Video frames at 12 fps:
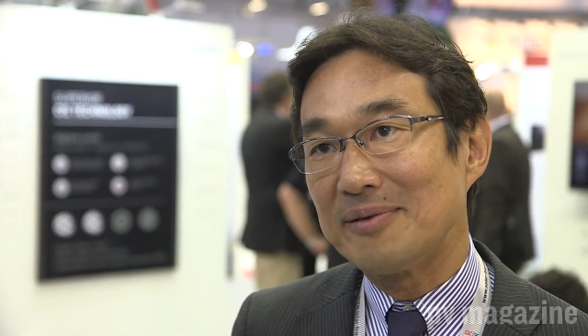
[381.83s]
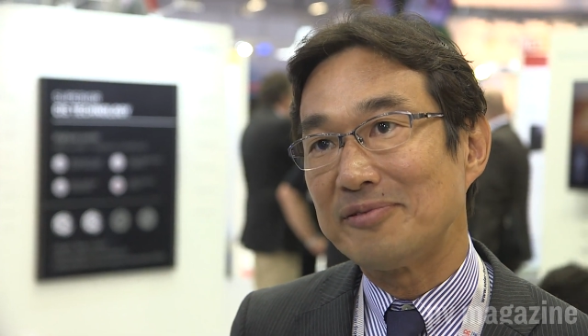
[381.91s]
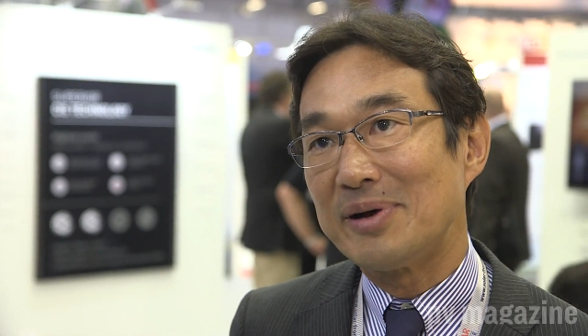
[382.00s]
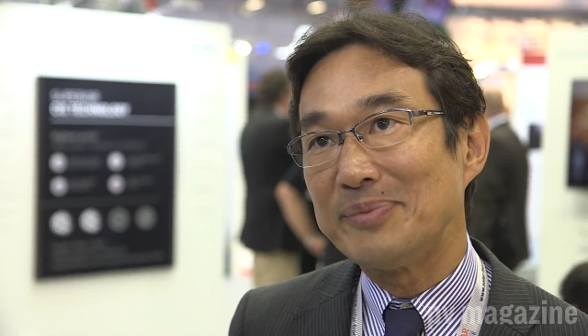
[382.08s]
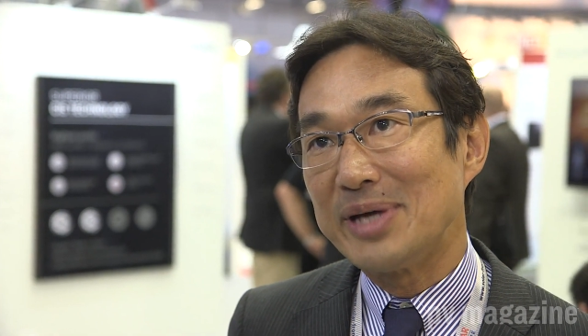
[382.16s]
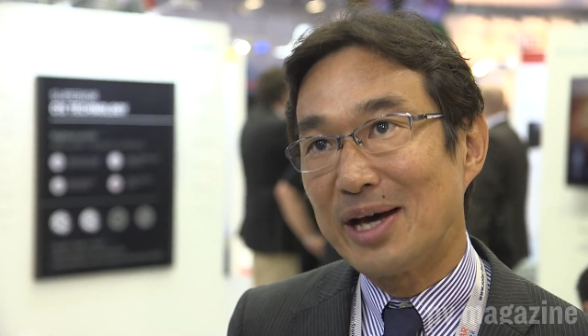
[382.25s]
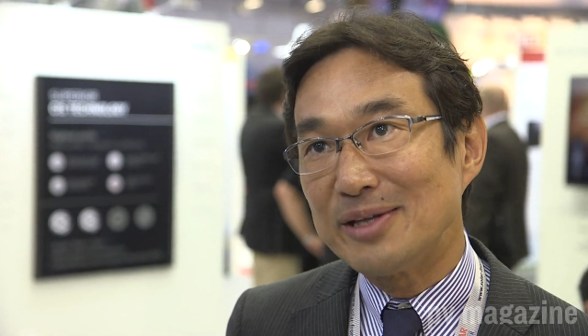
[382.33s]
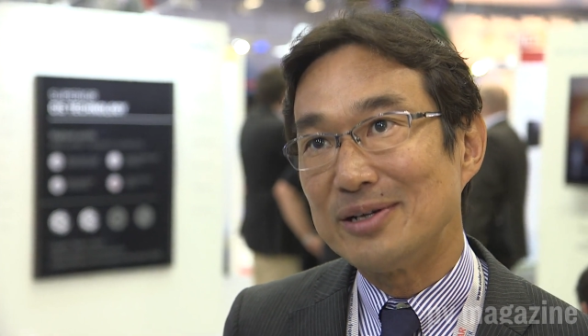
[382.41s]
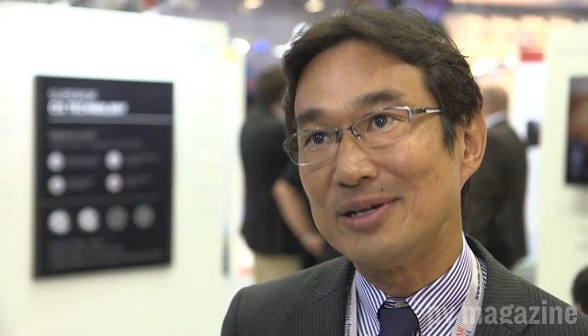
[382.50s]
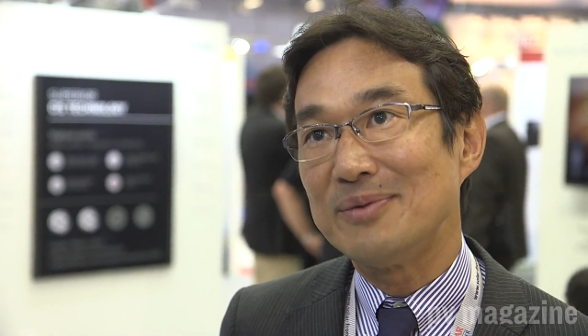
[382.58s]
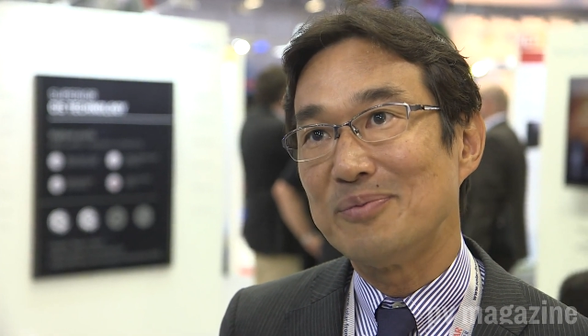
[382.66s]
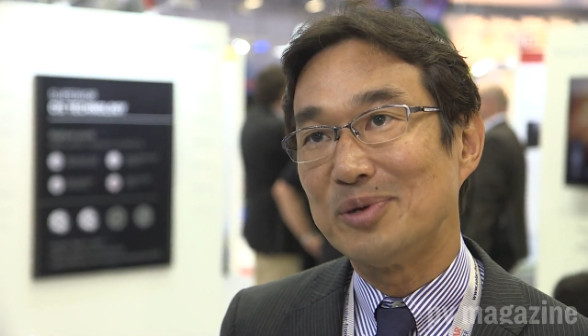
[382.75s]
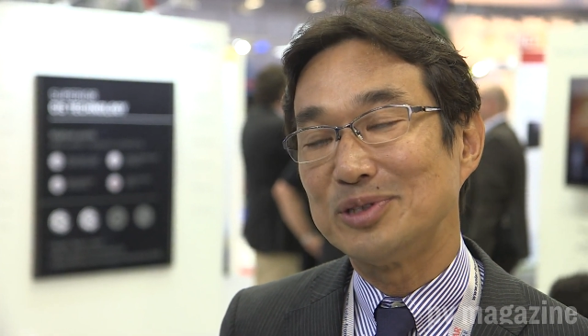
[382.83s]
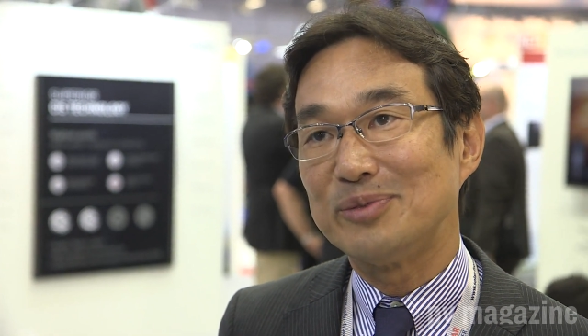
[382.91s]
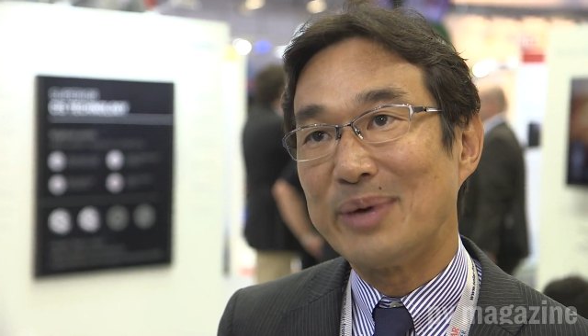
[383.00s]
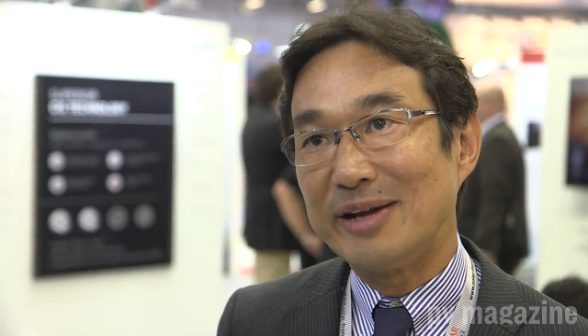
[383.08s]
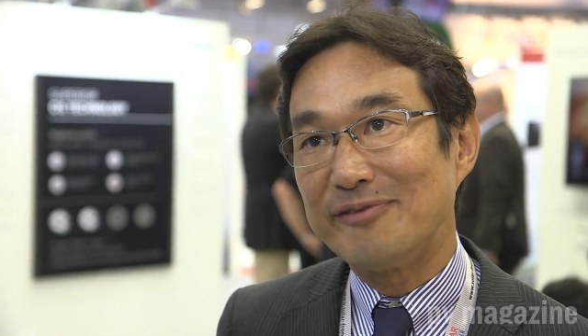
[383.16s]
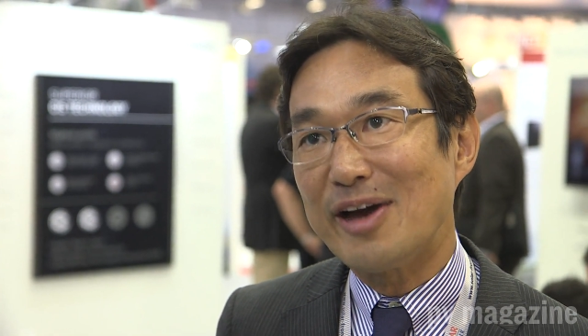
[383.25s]
from the other module
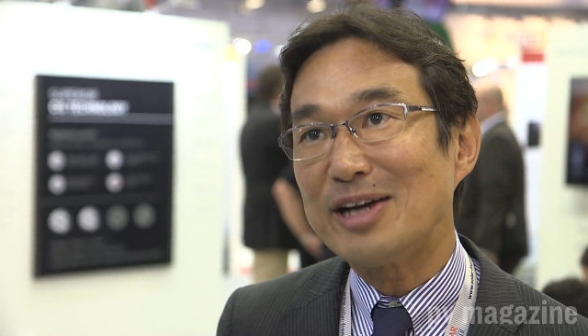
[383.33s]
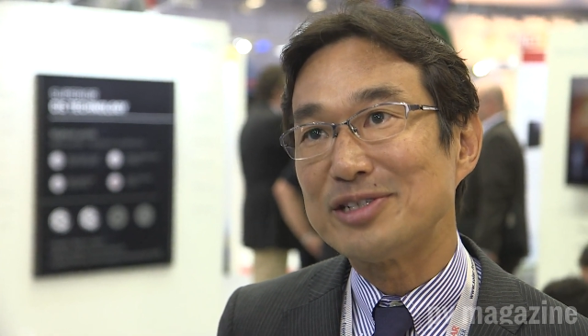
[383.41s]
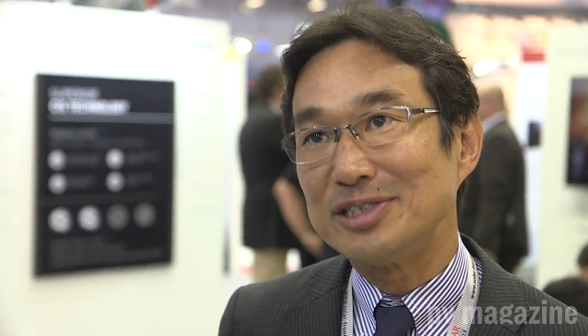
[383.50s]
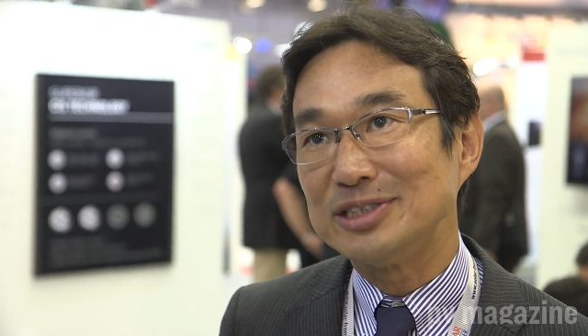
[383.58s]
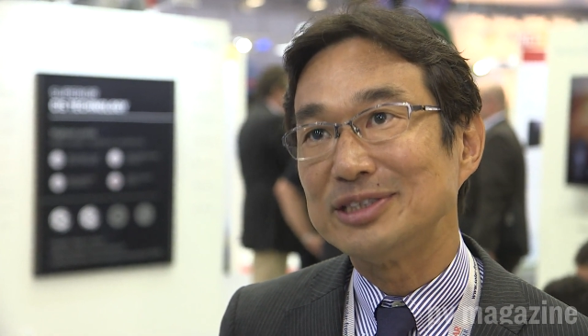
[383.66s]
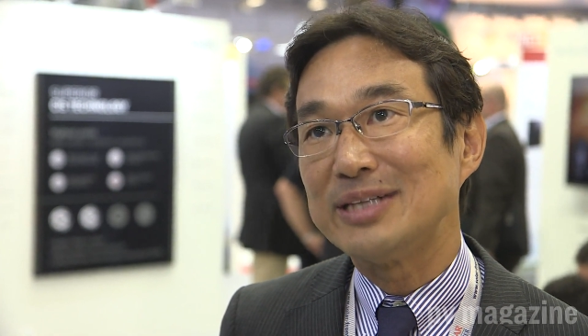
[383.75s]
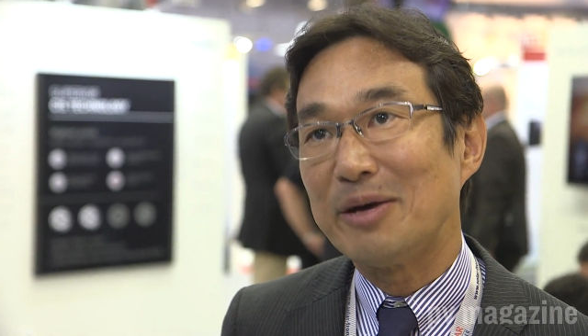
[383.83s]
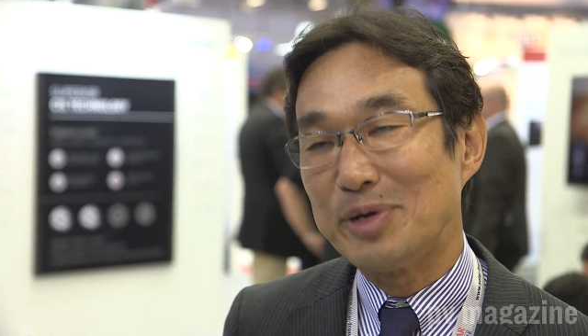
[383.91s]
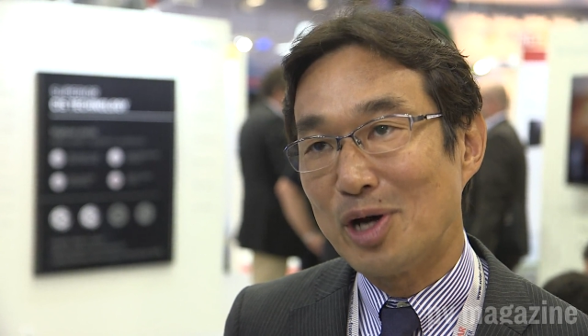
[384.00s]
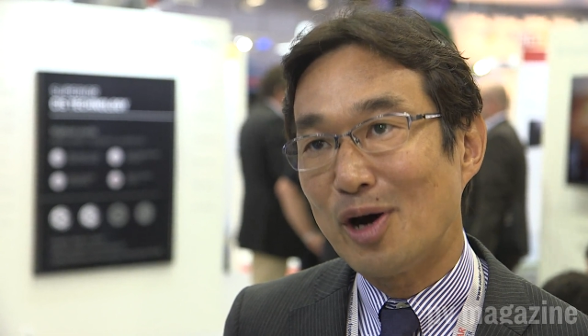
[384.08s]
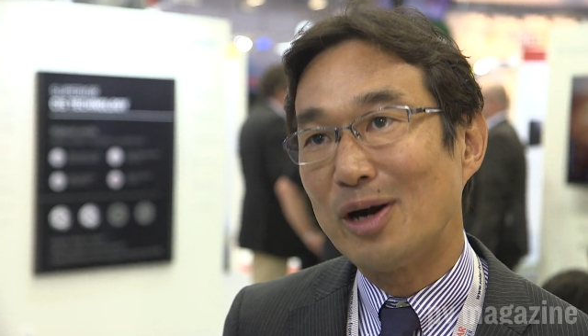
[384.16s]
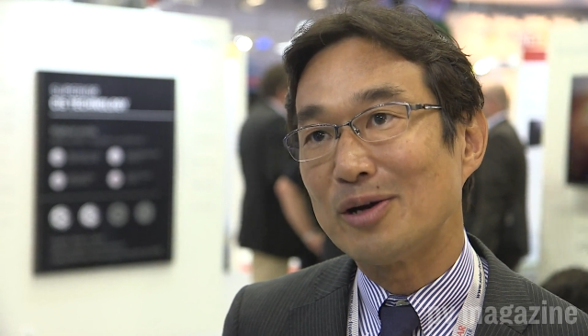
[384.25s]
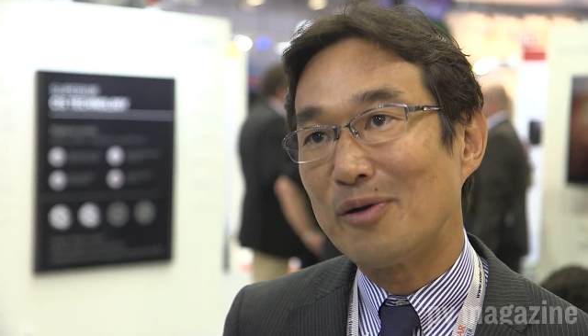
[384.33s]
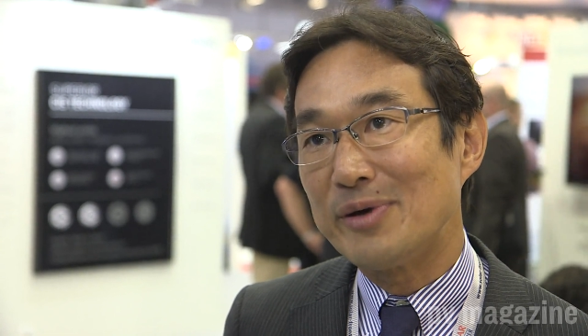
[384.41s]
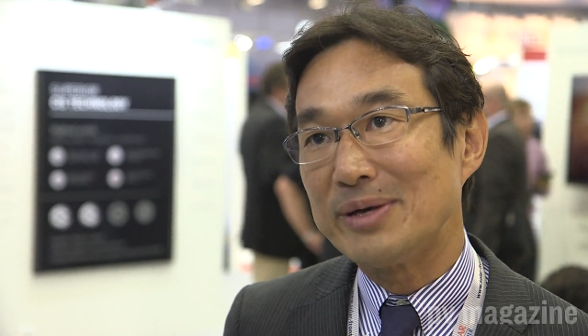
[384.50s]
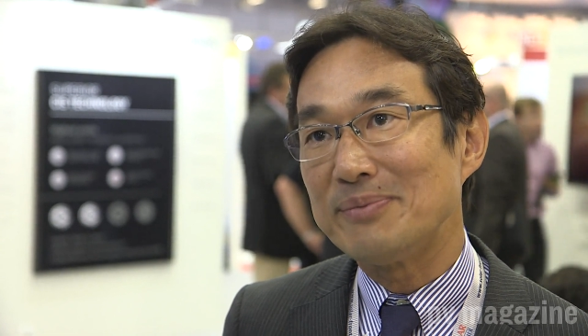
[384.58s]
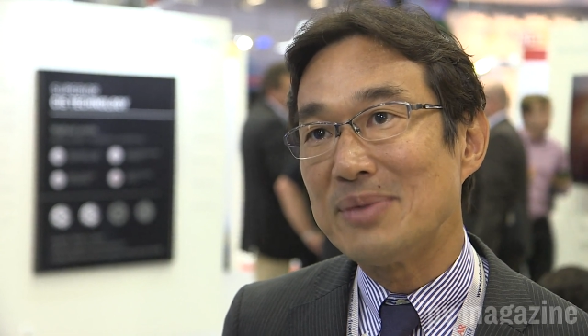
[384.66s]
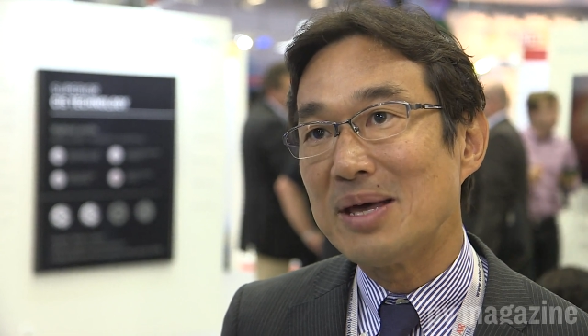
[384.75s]
manufacturers that we are
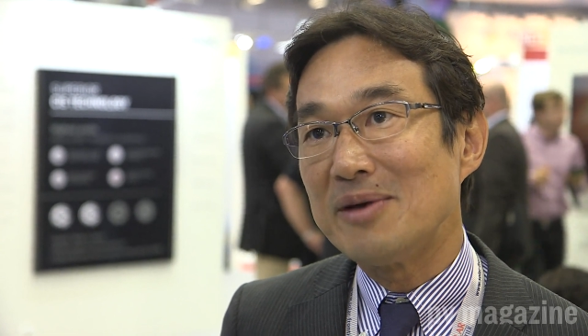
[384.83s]
going